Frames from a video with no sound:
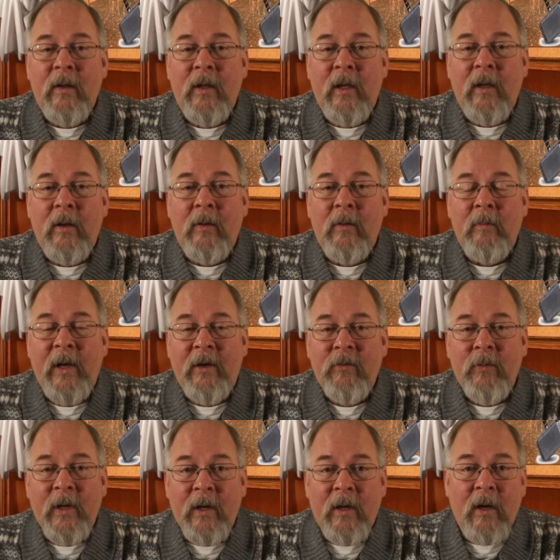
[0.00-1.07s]
the
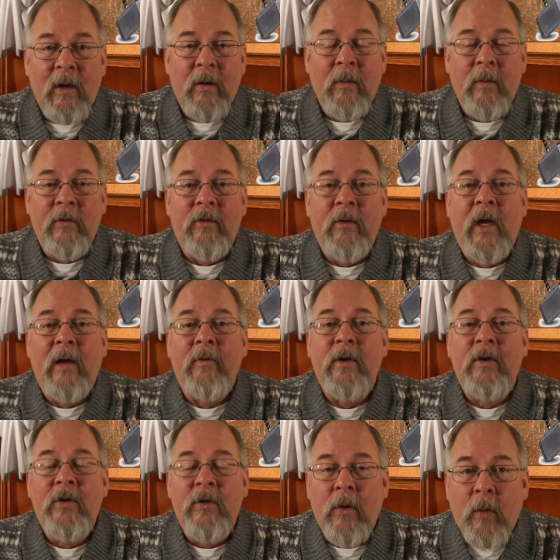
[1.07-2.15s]
best way to go is to have
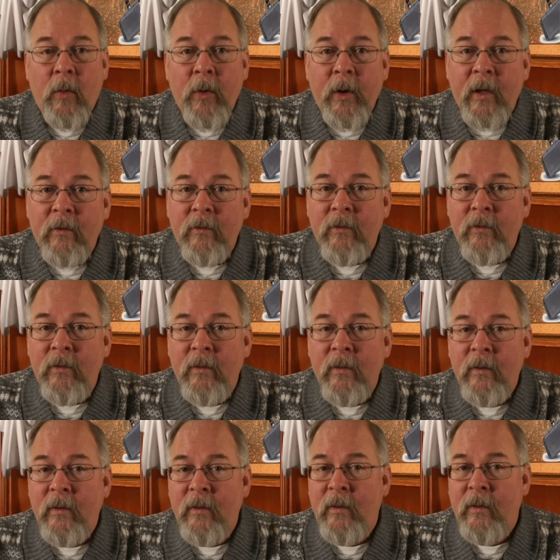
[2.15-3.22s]
a choice,
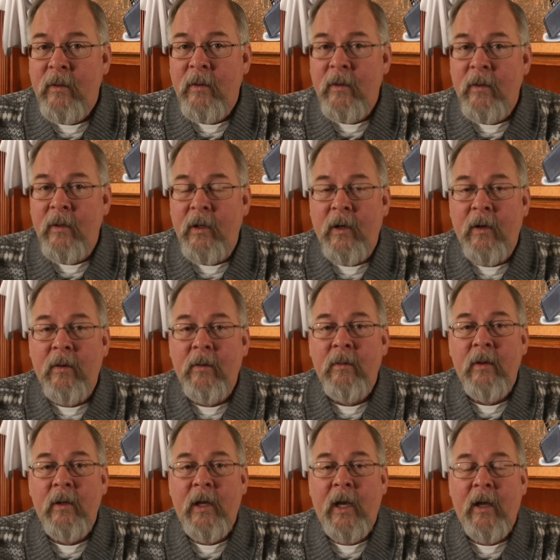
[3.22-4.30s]
you know,
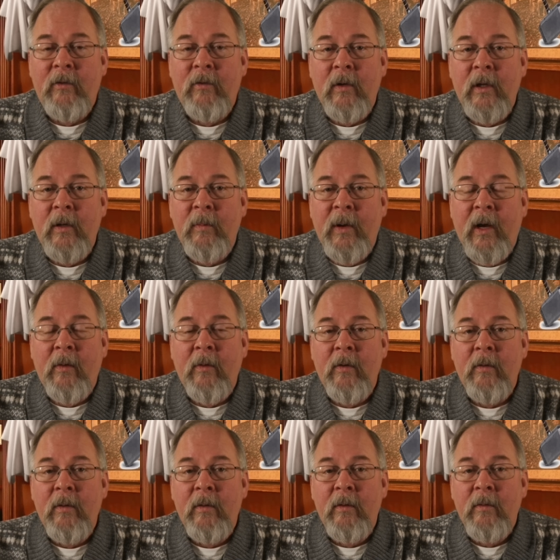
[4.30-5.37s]

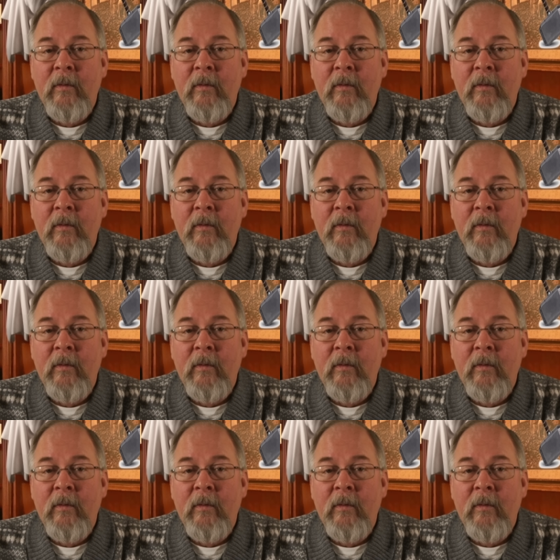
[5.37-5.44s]
gasoline-powered